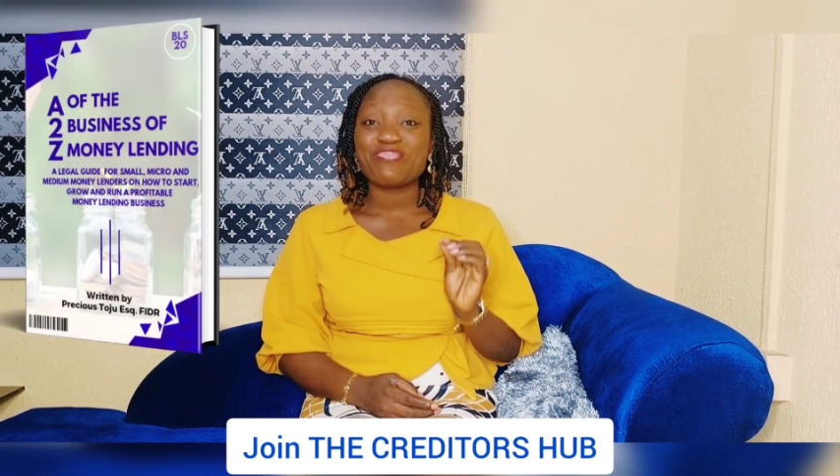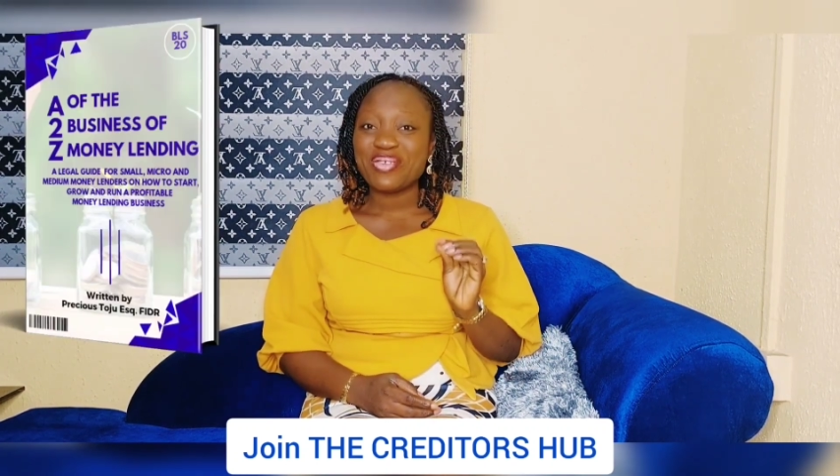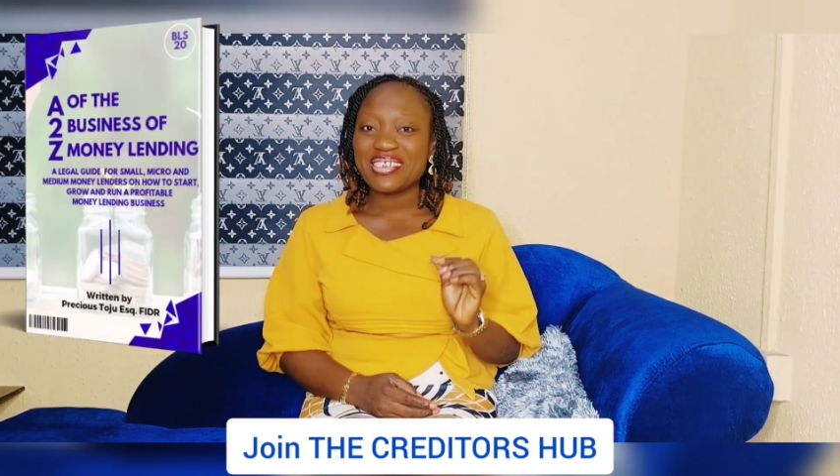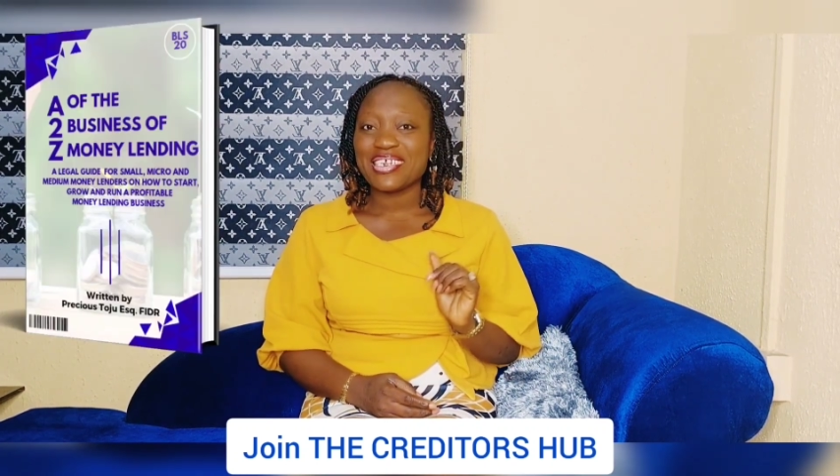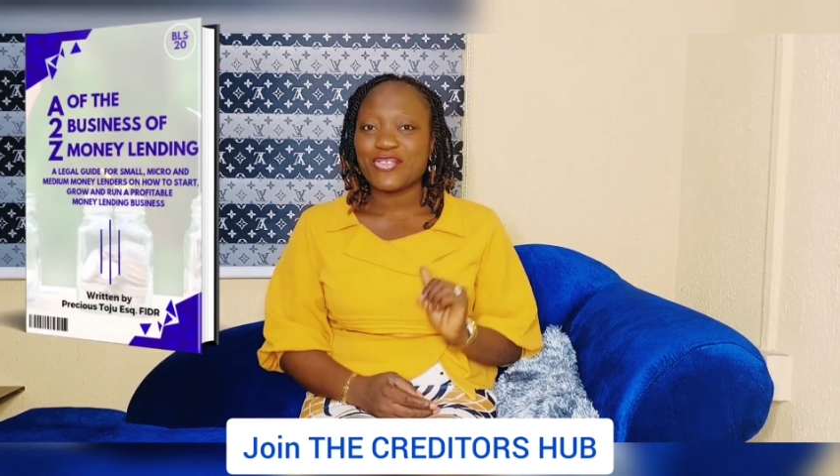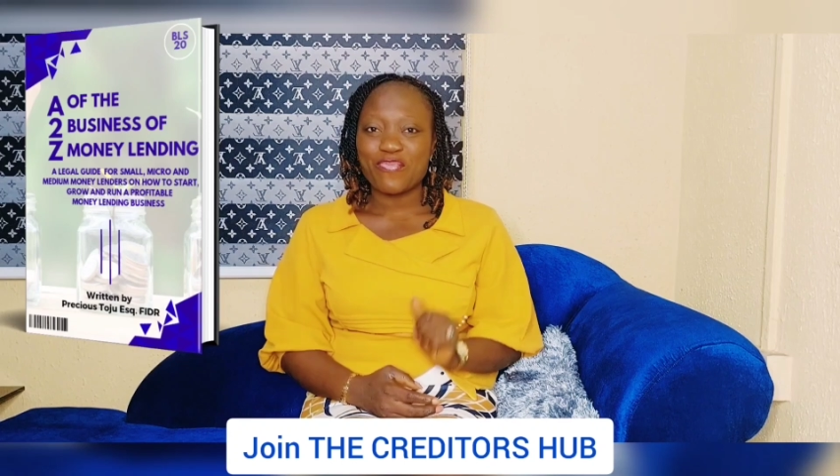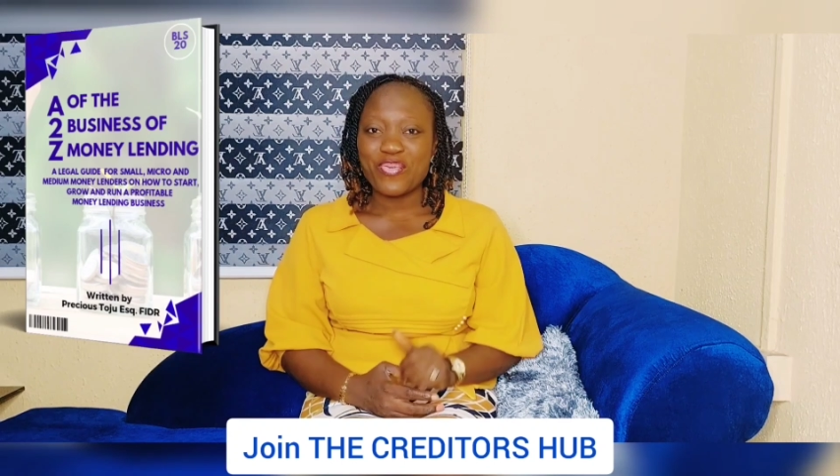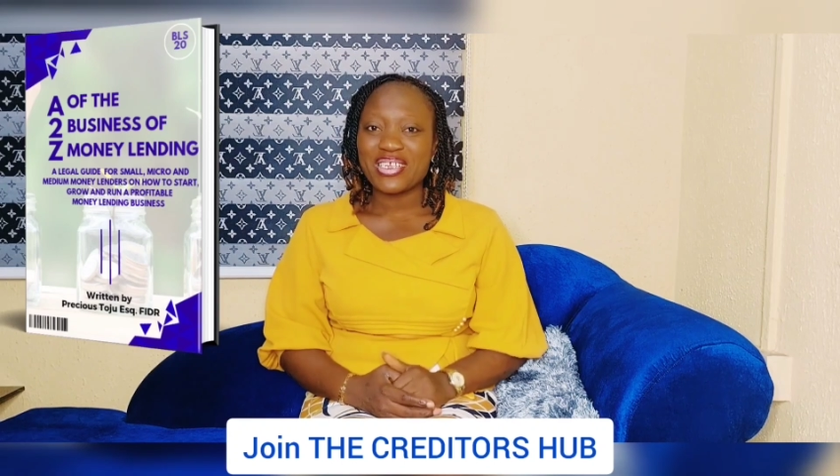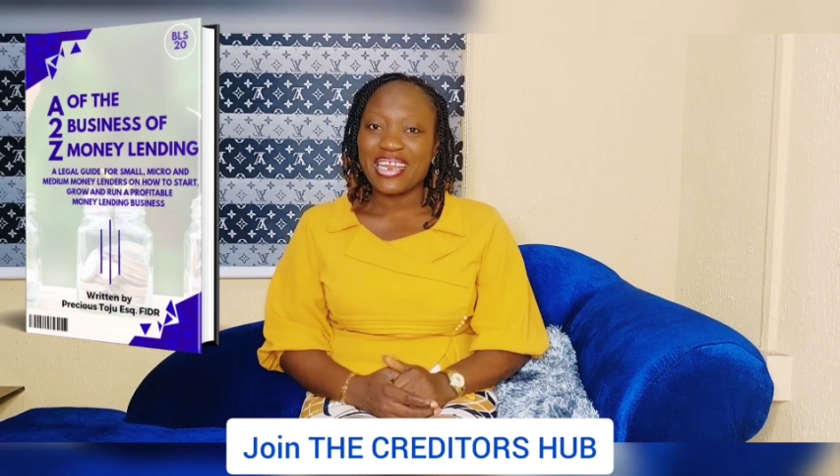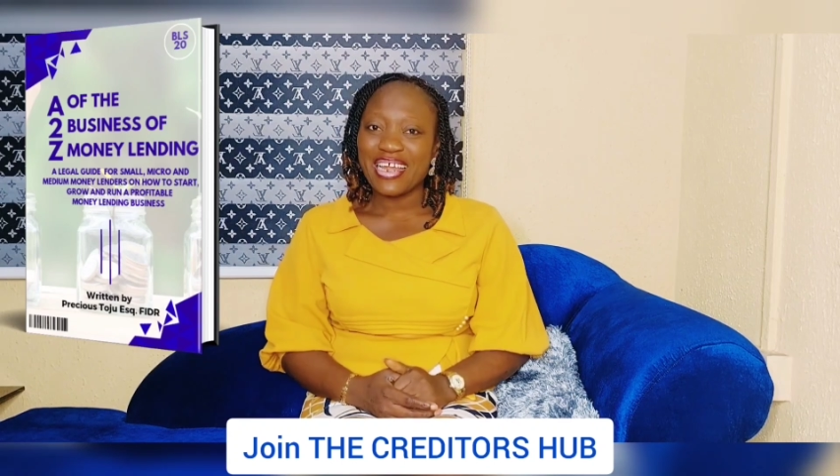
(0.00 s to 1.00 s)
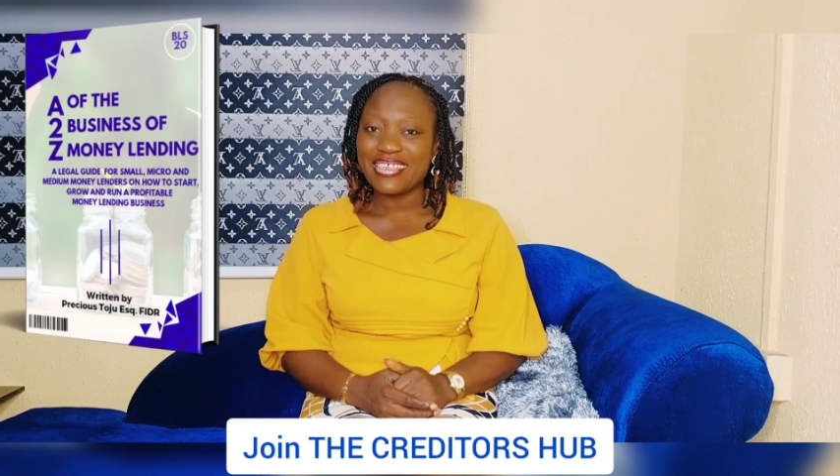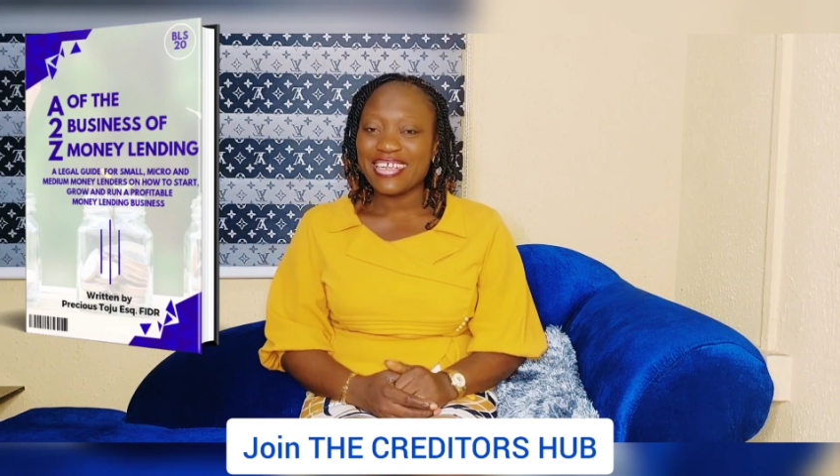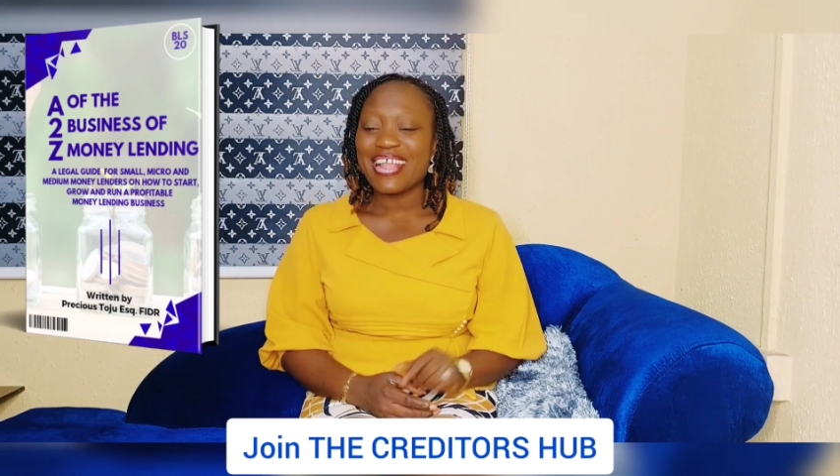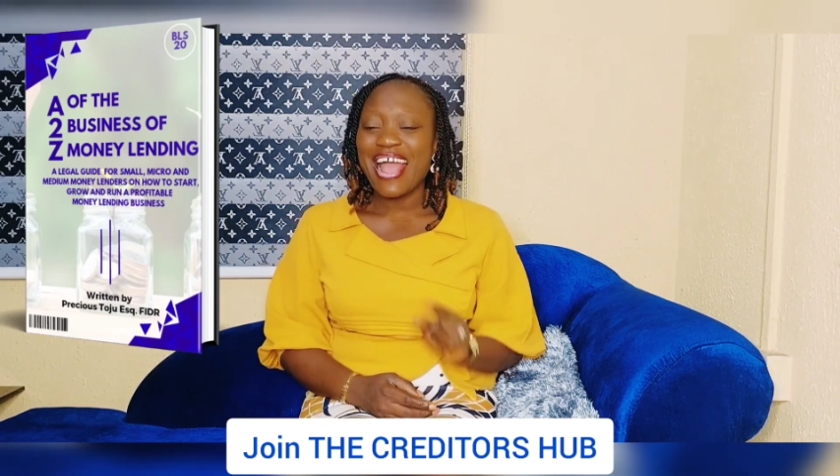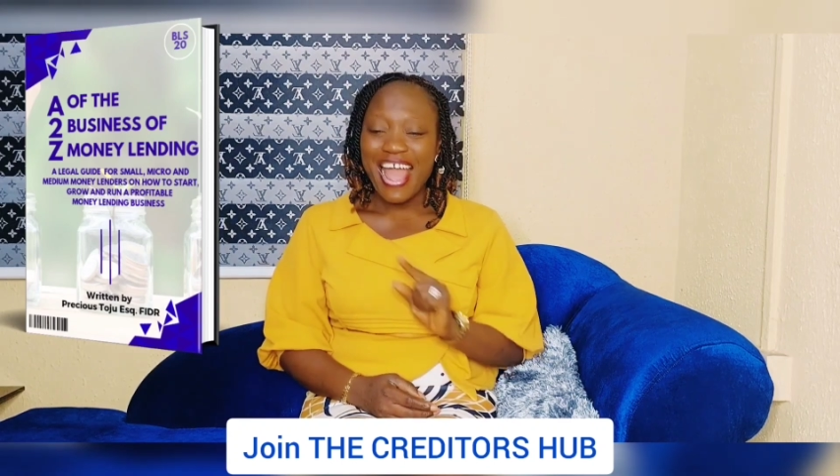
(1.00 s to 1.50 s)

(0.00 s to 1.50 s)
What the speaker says: business of money lending,